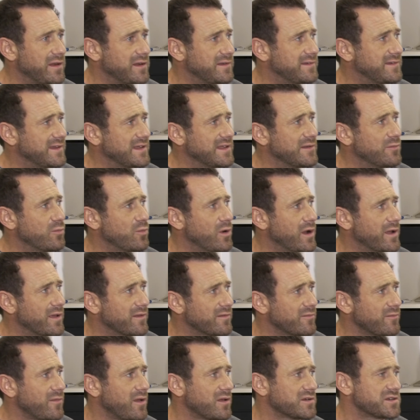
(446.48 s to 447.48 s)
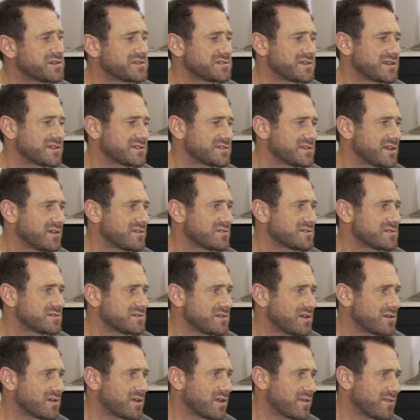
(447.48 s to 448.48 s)
a deep way. As much as that sounds
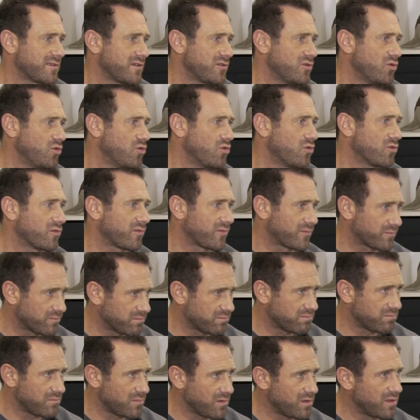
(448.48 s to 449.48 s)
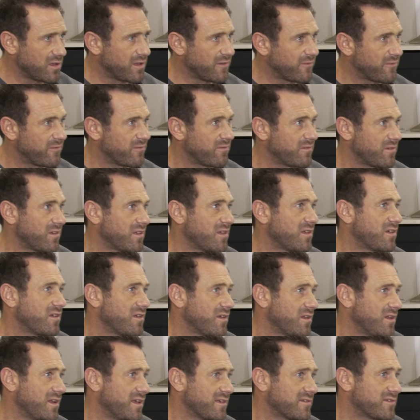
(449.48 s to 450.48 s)
like it's a nose,
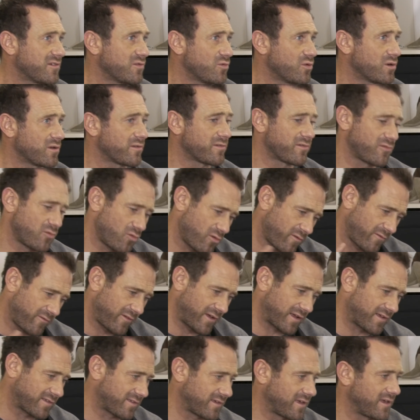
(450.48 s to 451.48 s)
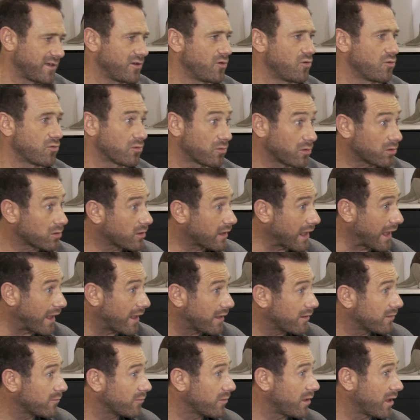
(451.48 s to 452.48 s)
unless you want to sort of fix it or
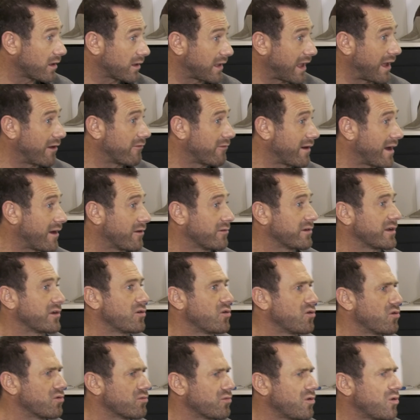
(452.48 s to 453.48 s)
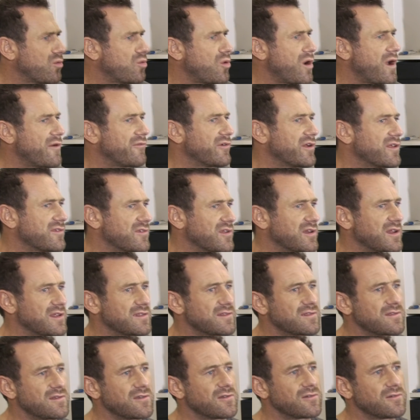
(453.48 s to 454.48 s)
get around it or whatever it is you
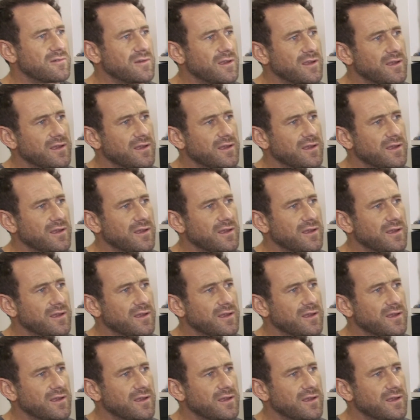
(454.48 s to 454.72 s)
need to do,